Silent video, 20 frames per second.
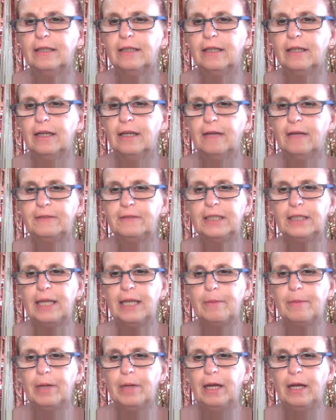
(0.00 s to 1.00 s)
I have to
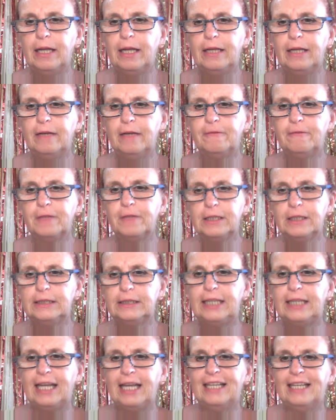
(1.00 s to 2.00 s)
get my
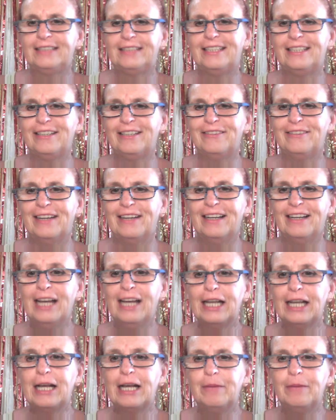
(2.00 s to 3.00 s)
volunteer to
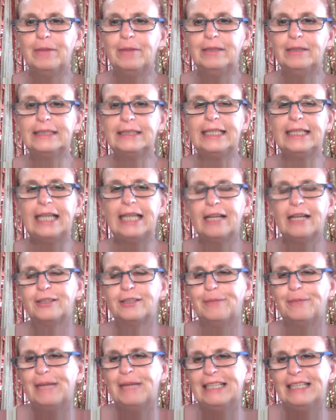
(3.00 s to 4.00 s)
come and see how
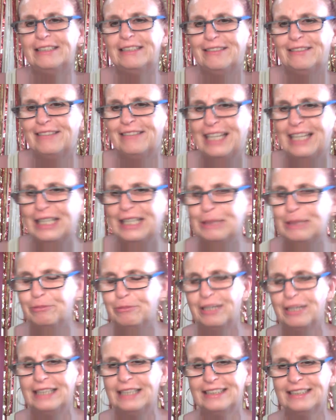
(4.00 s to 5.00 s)
to make zucchini
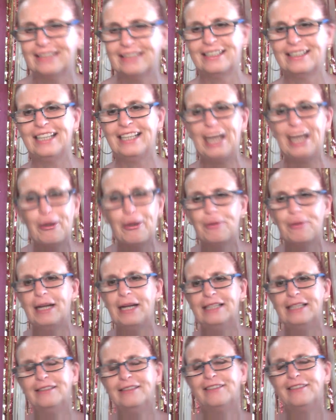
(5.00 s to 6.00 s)
bread so I can get away
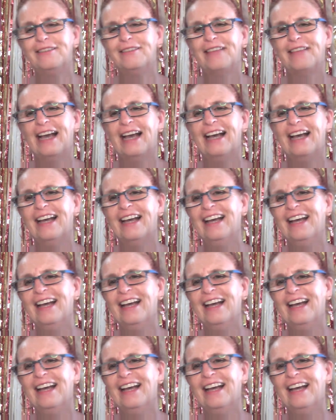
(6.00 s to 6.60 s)
and do that.